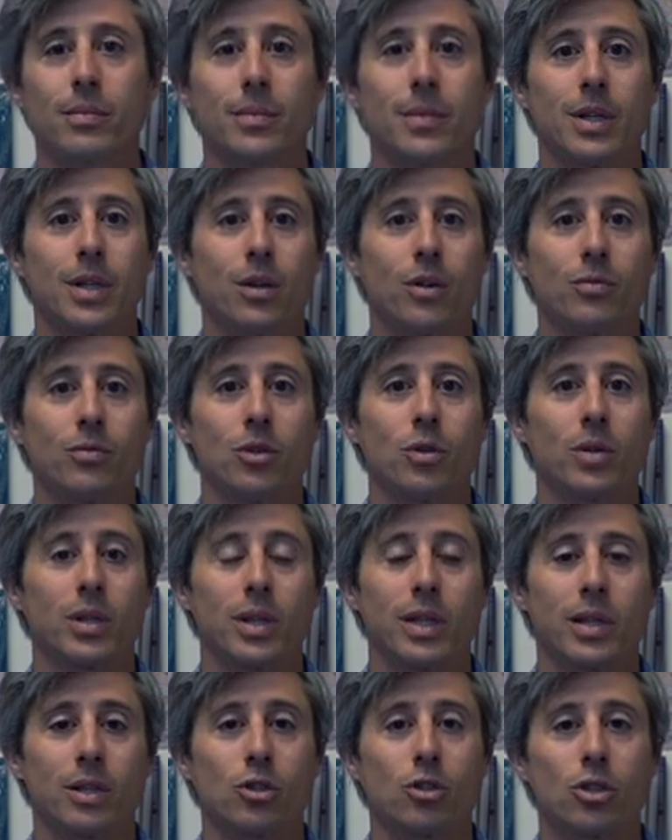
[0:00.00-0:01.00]
doing
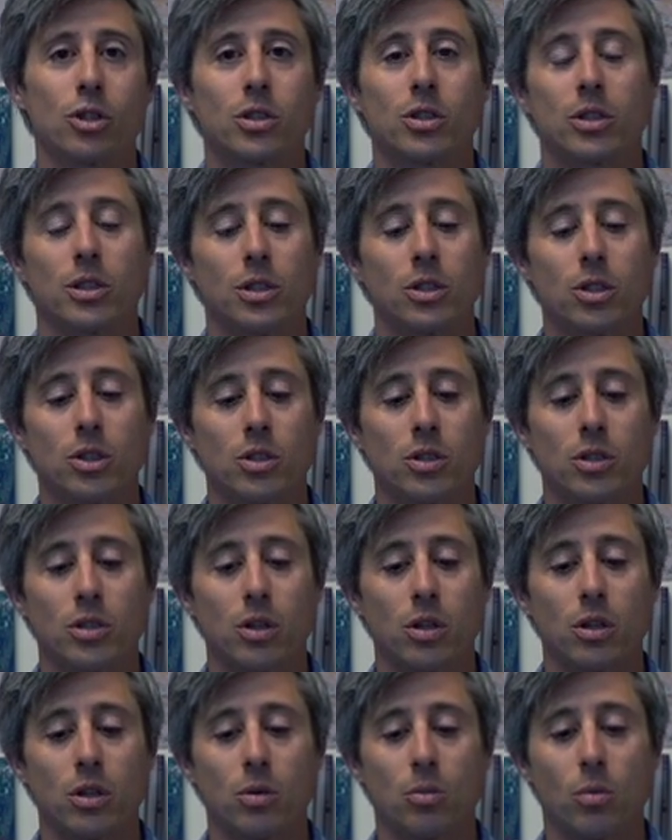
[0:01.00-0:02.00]
things just is
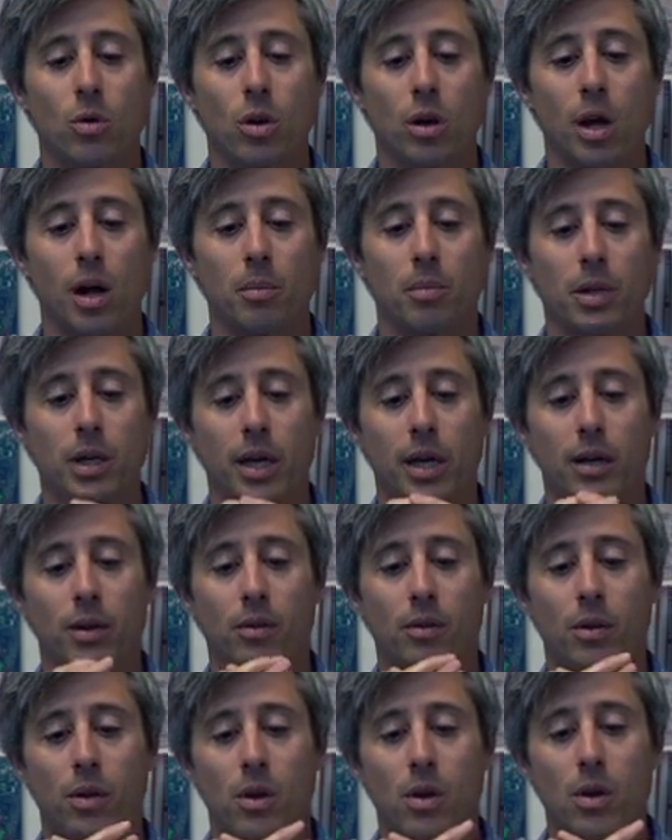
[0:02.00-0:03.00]
a little more complicated.
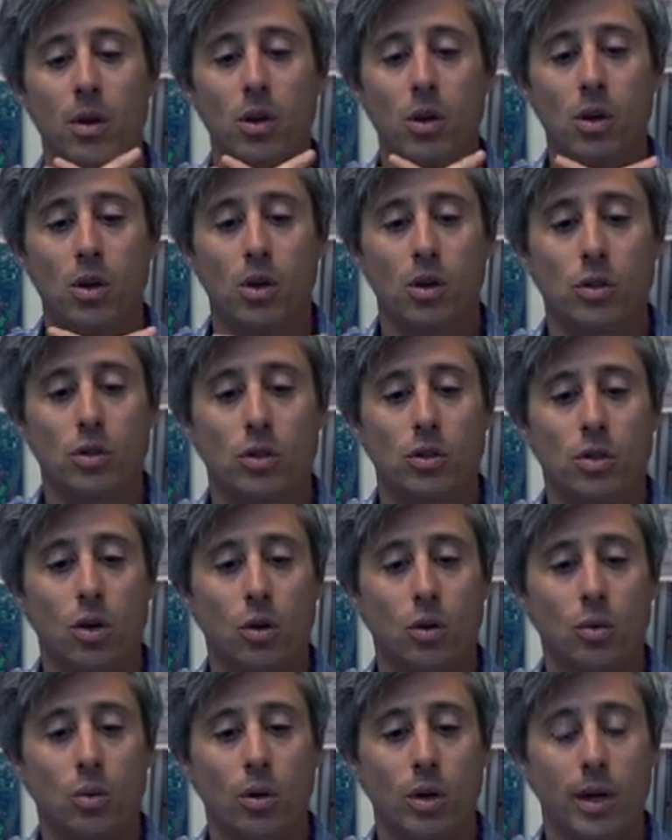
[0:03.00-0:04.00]

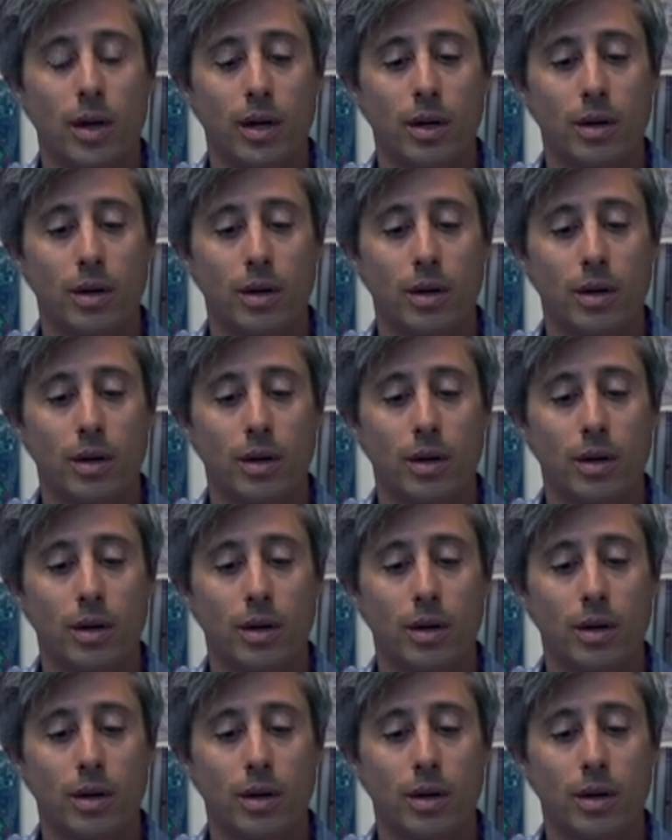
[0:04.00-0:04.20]
So